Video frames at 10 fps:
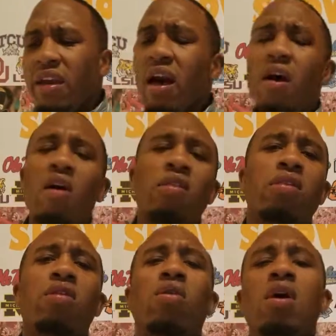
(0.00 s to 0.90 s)
Now,
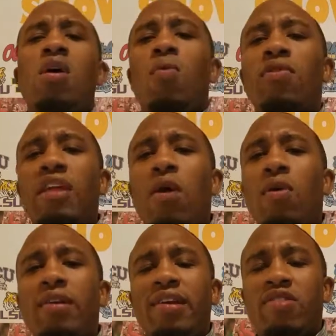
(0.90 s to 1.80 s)
also, one thing I
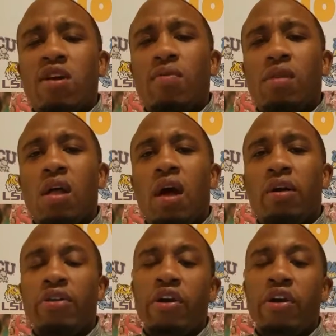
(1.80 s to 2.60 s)
wanted to touch on with soccer,